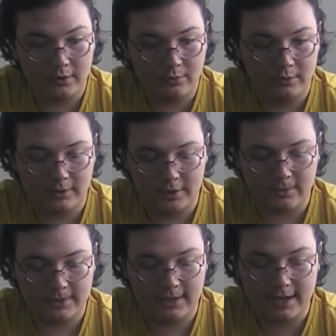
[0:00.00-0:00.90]
when it
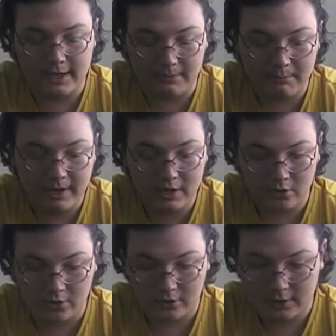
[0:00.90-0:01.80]
comes to taking
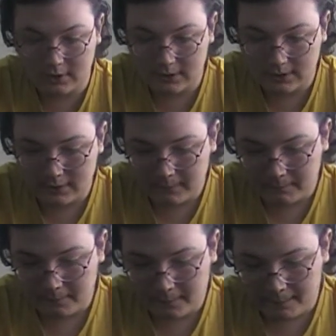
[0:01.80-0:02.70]
pictures.
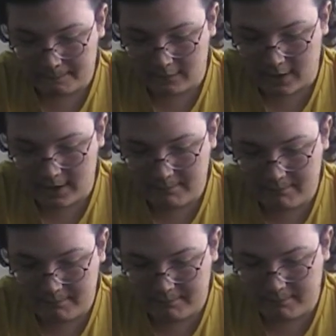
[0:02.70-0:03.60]
Alright,
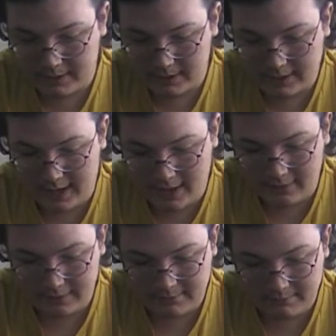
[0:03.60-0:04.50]
but yeah,
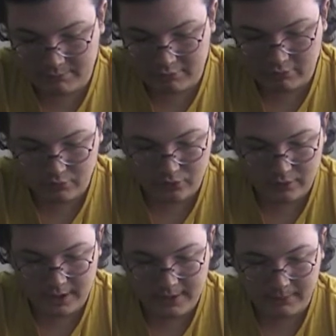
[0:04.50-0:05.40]
that's
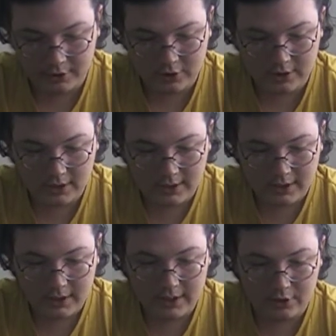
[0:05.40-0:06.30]
pretty much
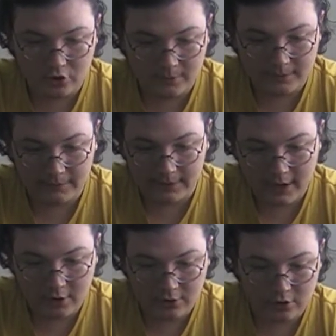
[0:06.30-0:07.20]
it in terms of the
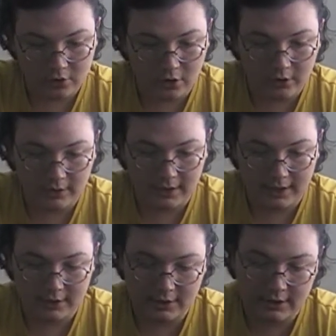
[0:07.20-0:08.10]
characters. Like
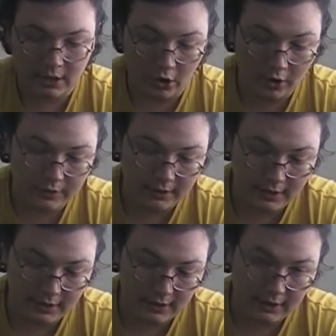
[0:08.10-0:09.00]
I just said, all
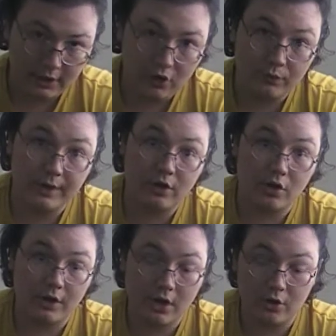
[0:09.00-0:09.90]
the
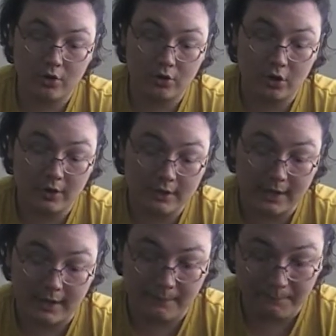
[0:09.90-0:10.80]
recurring characters are the
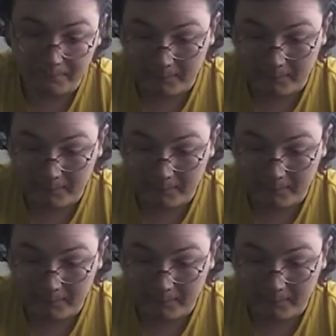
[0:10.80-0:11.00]
same